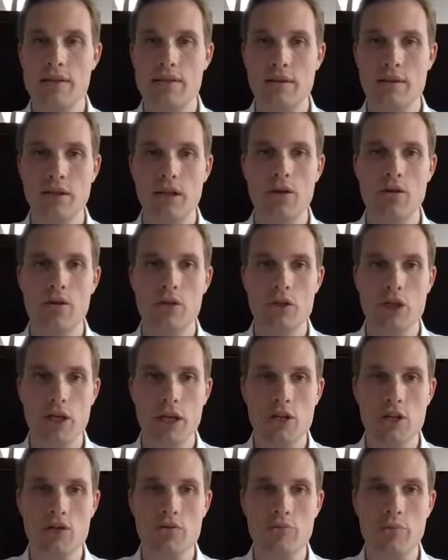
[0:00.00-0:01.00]
the
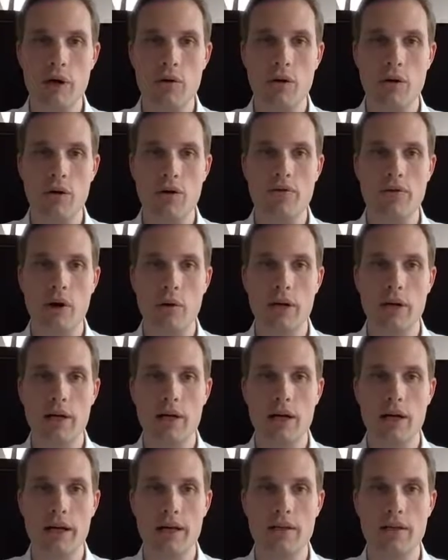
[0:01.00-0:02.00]
negotiation power of our
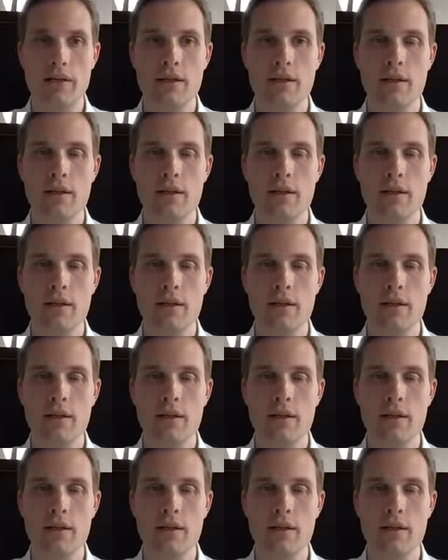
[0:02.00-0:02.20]
client